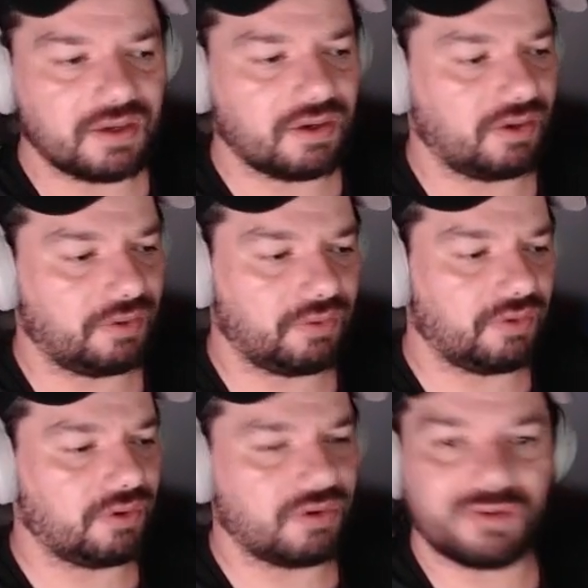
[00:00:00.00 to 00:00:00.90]
or,
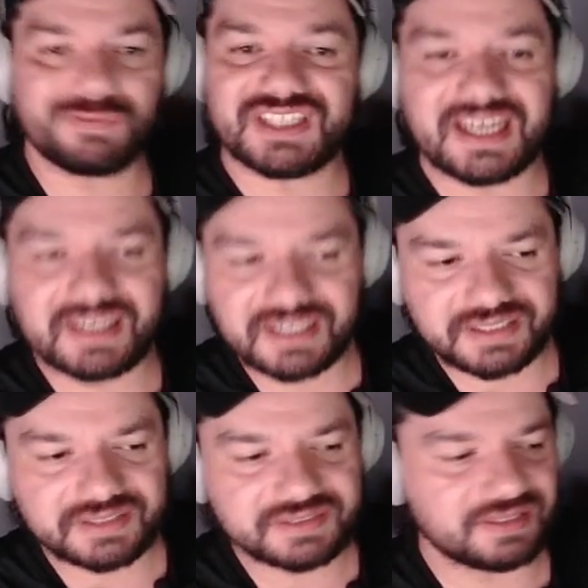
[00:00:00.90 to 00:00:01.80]
or
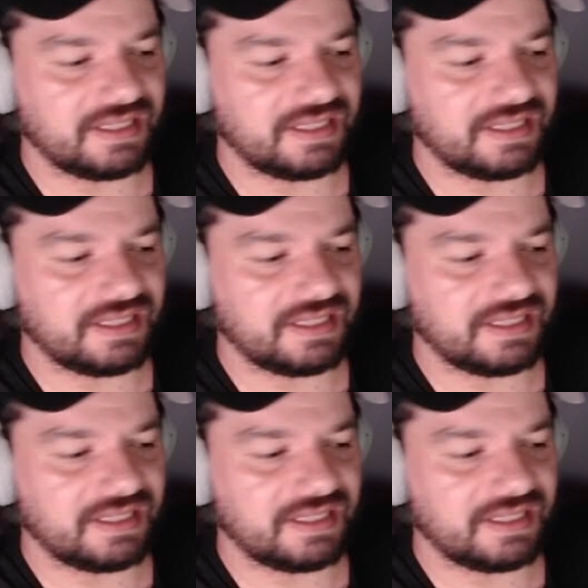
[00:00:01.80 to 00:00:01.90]
overnight,